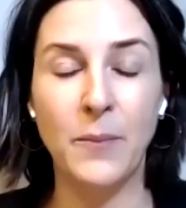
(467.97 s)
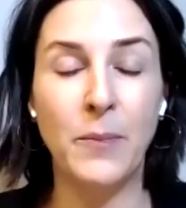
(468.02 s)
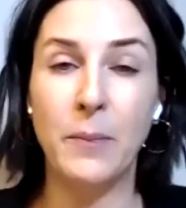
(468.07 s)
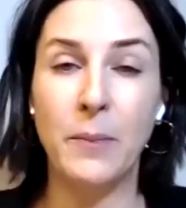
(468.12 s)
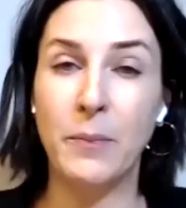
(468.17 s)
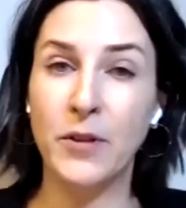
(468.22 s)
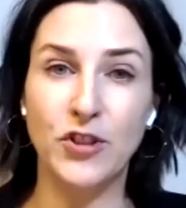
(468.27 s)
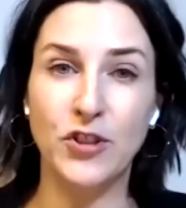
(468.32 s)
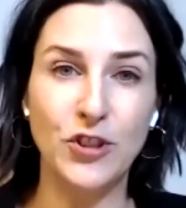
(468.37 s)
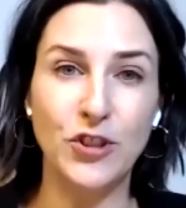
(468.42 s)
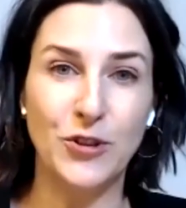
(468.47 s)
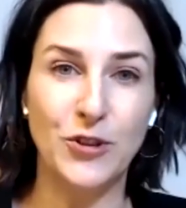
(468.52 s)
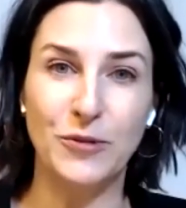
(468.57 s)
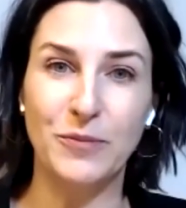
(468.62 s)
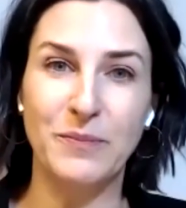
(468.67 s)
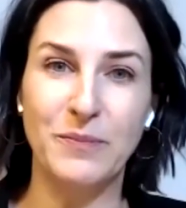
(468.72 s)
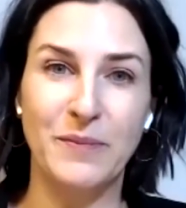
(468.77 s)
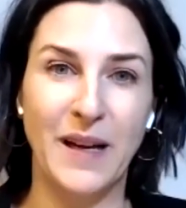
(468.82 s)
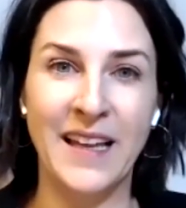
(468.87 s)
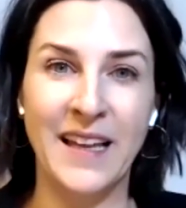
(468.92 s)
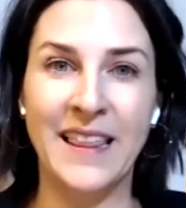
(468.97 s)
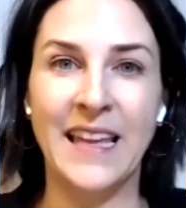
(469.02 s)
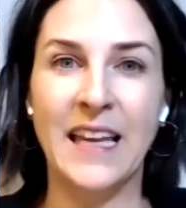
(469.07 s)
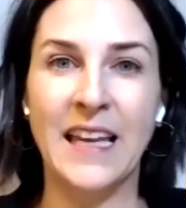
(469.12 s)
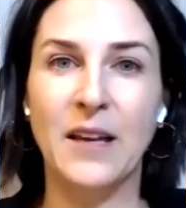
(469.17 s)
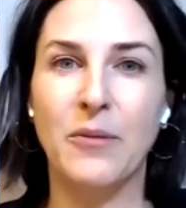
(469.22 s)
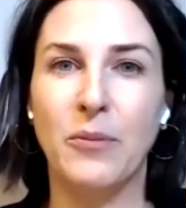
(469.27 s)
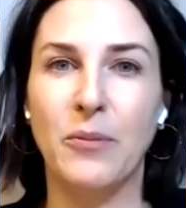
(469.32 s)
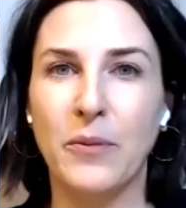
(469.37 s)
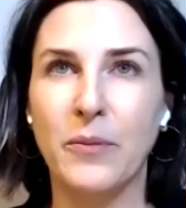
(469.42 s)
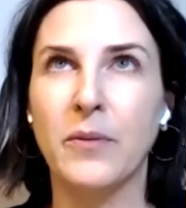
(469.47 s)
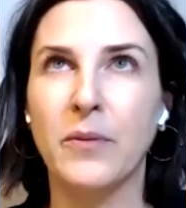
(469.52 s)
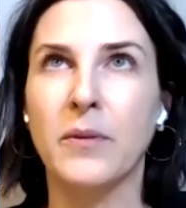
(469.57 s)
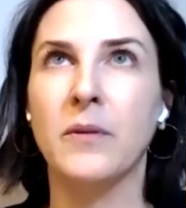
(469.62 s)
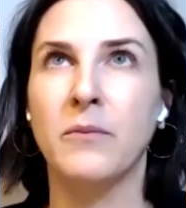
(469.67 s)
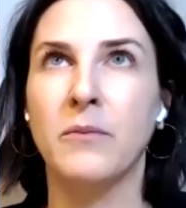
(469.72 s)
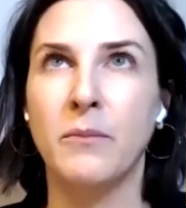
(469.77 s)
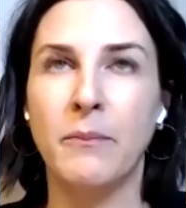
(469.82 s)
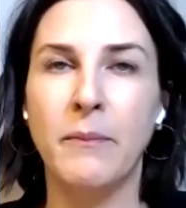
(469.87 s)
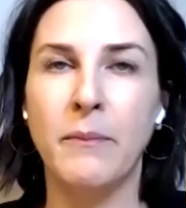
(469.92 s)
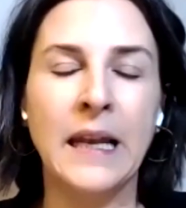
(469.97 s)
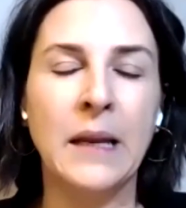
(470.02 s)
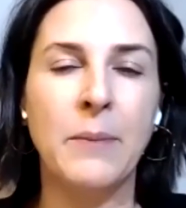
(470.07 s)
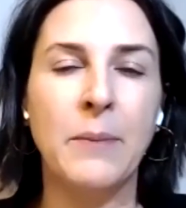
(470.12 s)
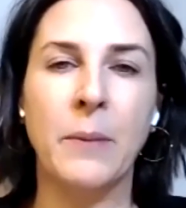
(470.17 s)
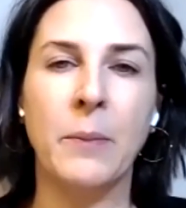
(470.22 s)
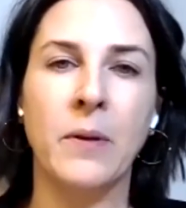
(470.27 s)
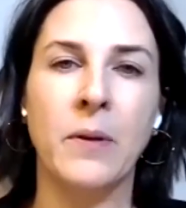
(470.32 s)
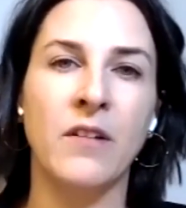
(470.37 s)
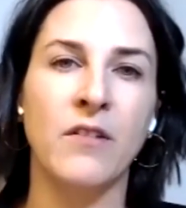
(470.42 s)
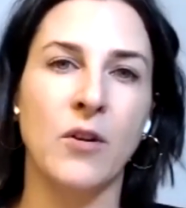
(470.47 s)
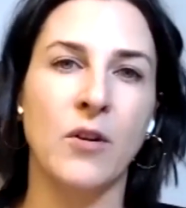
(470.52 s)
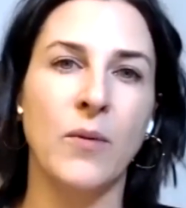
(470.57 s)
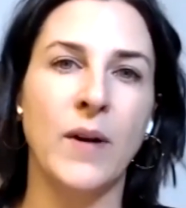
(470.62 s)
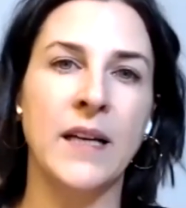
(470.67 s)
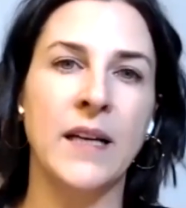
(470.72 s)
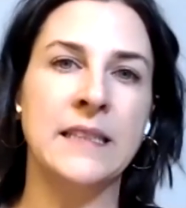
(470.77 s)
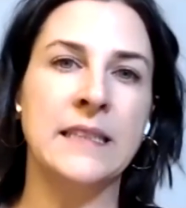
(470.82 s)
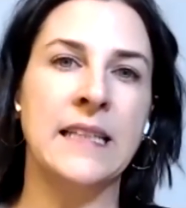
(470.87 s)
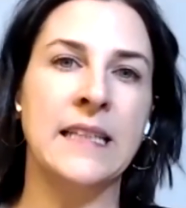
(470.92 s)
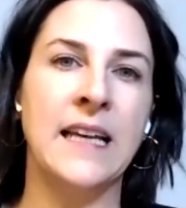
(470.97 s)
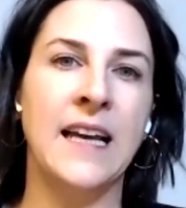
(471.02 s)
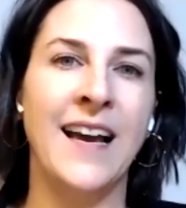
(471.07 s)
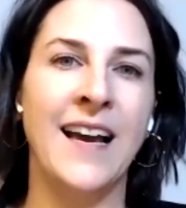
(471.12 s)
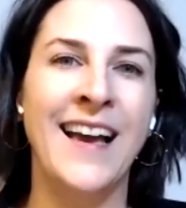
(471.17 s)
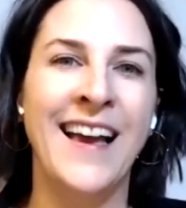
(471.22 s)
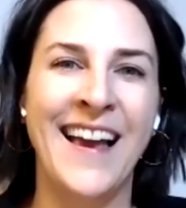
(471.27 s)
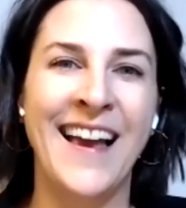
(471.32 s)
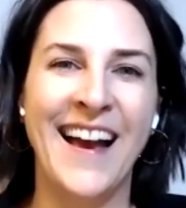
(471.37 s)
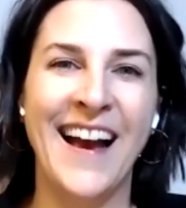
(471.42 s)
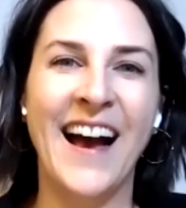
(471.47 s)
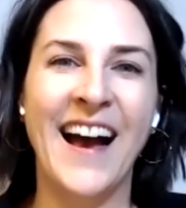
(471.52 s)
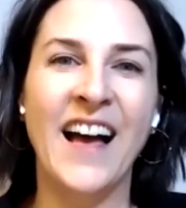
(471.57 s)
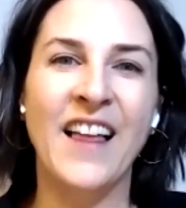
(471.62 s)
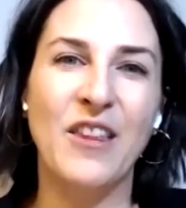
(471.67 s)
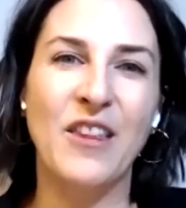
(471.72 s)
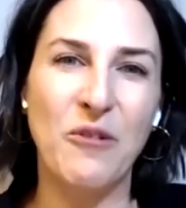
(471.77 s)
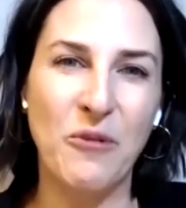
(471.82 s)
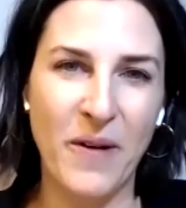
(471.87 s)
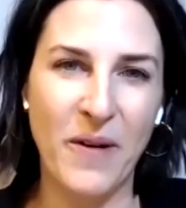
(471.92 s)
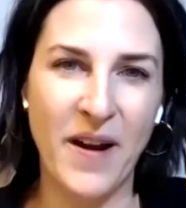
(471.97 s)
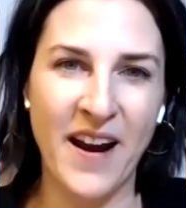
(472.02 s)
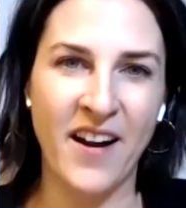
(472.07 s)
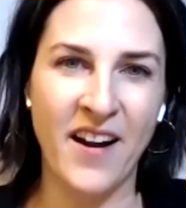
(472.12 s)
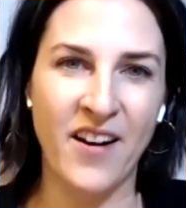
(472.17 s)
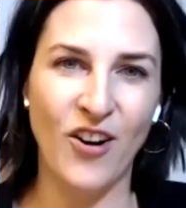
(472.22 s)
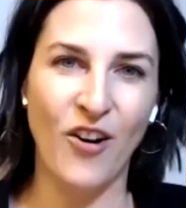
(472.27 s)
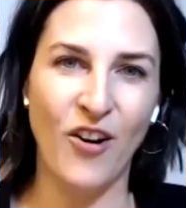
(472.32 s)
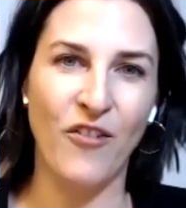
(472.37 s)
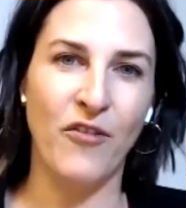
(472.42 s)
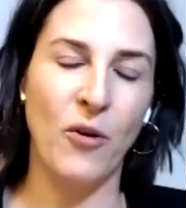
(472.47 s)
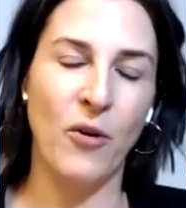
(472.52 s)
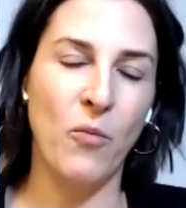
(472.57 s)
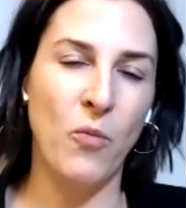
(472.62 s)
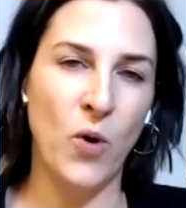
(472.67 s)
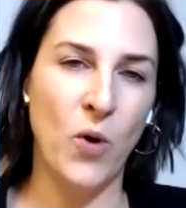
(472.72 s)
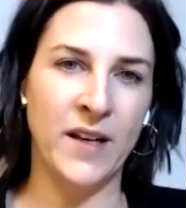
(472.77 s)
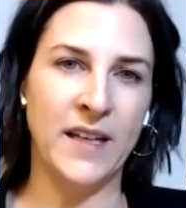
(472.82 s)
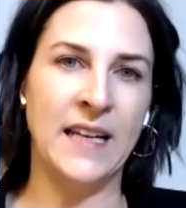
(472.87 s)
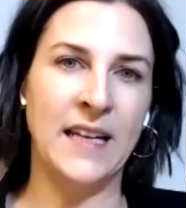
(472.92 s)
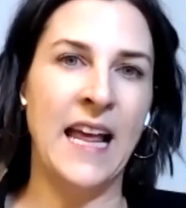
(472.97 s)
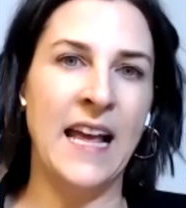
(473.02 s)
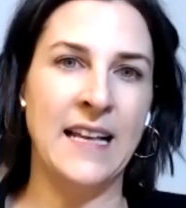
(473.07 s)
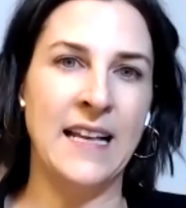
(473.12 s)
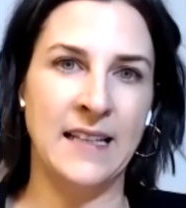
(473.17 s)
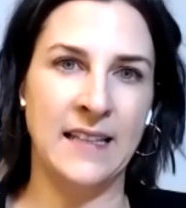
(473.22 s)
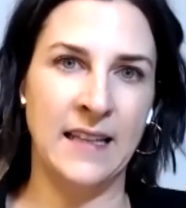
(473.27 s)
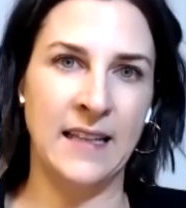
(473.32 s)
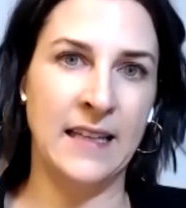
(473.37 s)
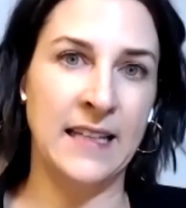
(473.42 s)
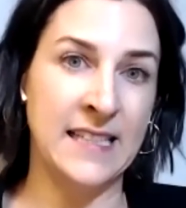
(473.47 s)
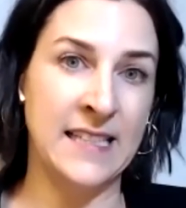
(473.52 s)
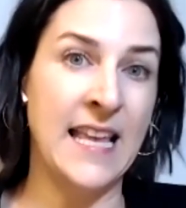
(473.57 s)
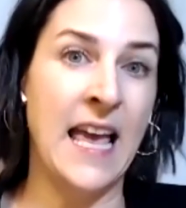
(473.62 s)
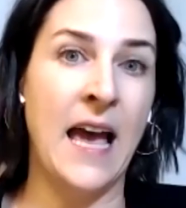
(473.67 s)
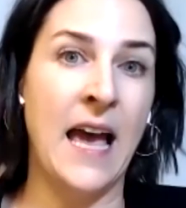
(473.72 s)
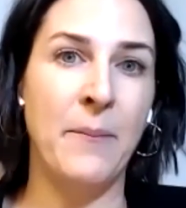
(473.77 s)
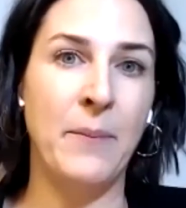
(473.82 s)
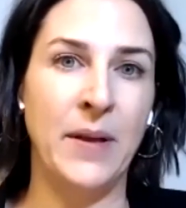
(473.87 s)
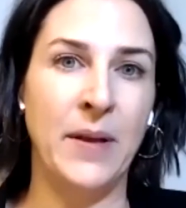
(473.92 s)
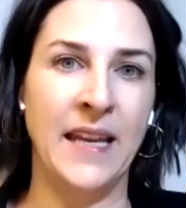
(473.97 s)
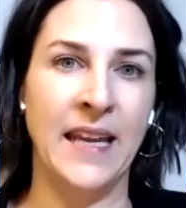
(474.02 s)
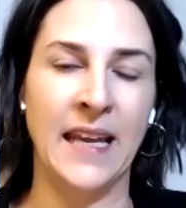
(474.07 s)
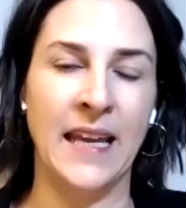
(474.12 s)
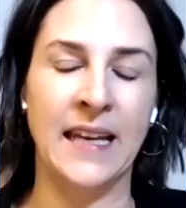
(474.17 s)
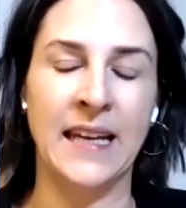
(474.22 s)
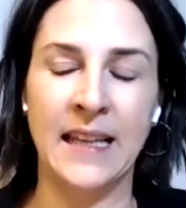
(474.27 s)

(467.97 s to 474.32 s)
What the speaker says: And people do. I think many people are quite unaware of what it is happening.